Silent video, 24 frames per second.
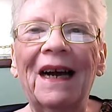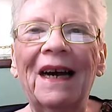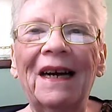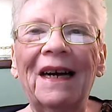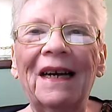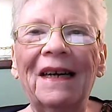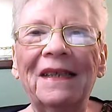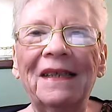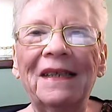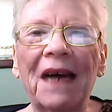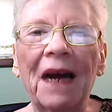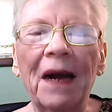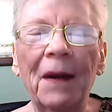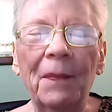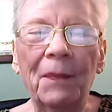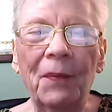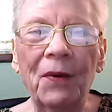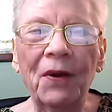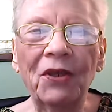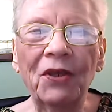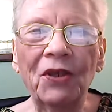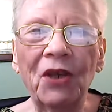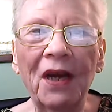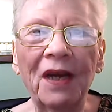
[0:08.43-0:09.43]
Uh, I
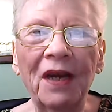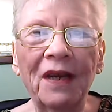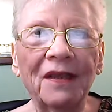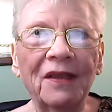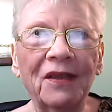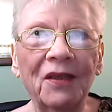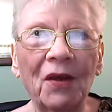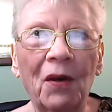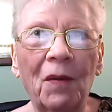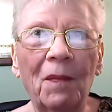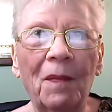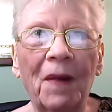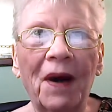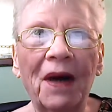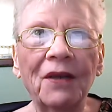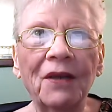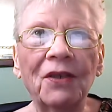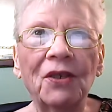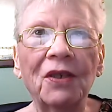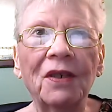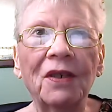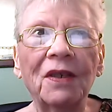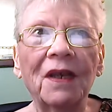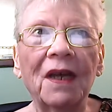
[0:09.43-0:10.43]
appreciate it so
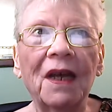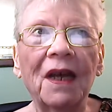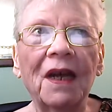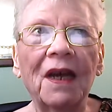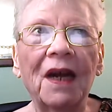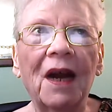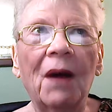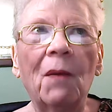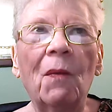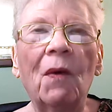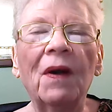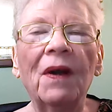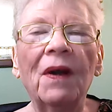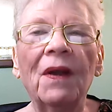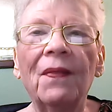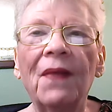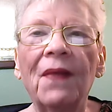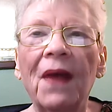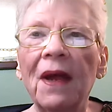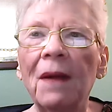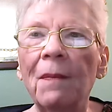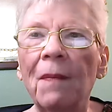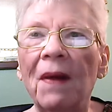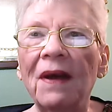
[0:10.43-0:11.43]
much and I want to
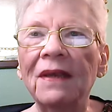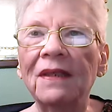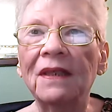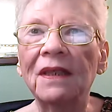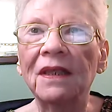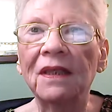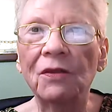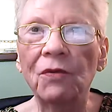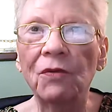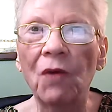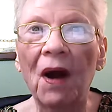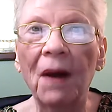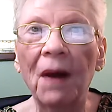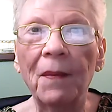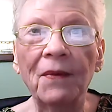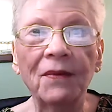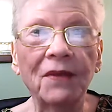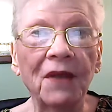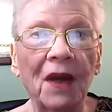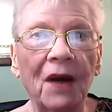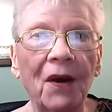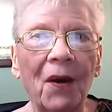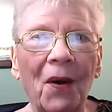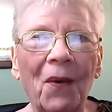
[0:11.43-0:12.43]
thank my subscribers
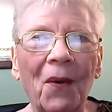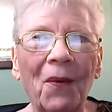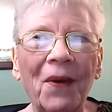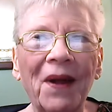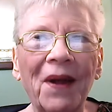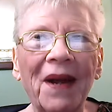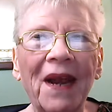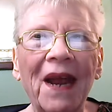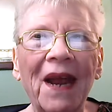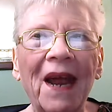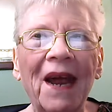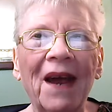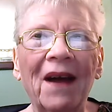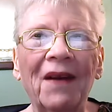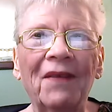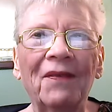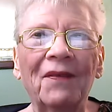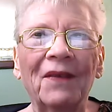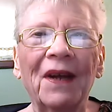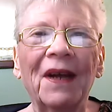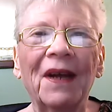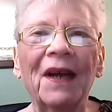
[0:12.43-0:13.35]
I already have.